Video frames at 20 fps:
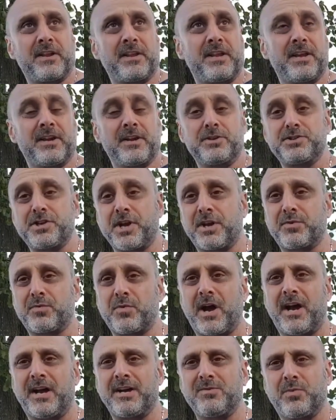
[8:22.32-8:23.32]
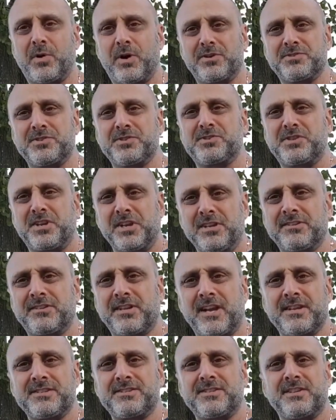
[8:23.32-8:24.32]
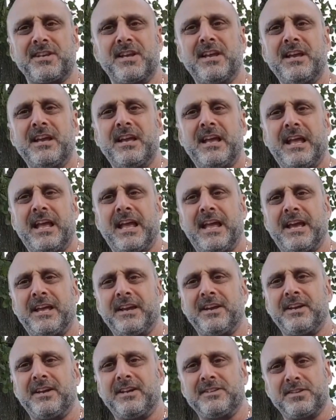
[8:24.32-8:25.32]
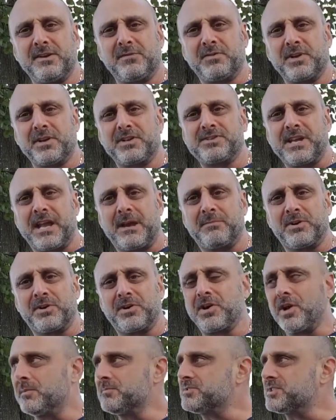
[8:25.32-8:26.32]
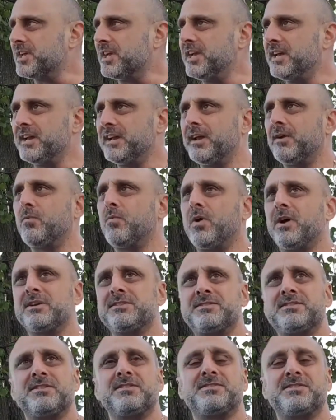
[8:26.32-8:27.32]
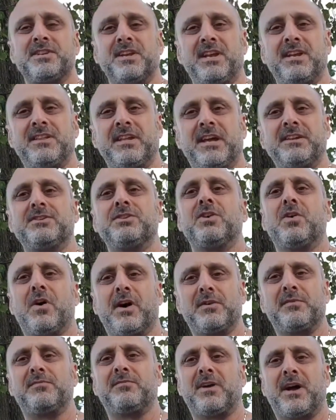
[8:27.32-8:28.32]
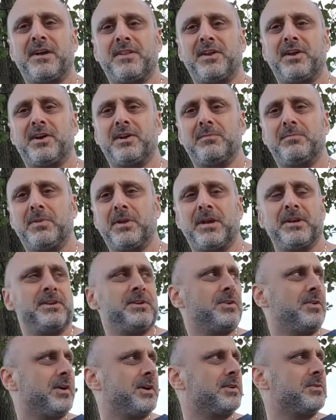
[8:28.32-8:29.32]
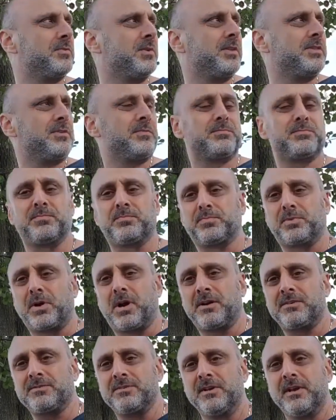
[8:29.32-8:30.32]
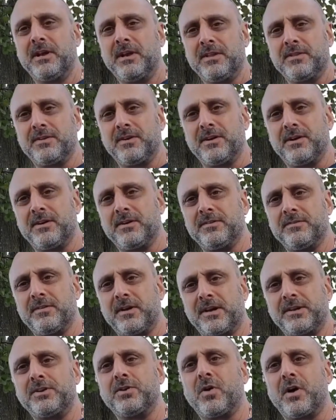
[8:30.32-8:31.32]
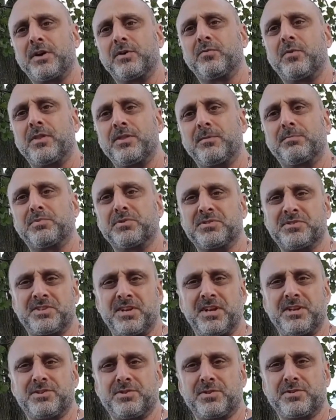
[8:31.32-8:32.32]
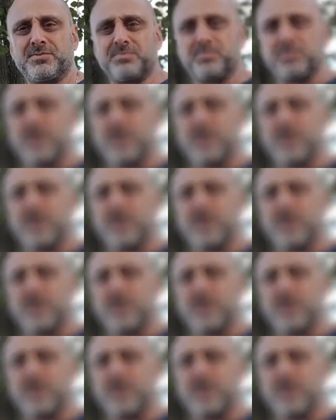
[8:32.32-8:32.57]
to get a check ride where it's a skill test and a different examiner comes in and wants to see that you know how to fly the airplane, you know how to run the pro, the and you know how to run the procedures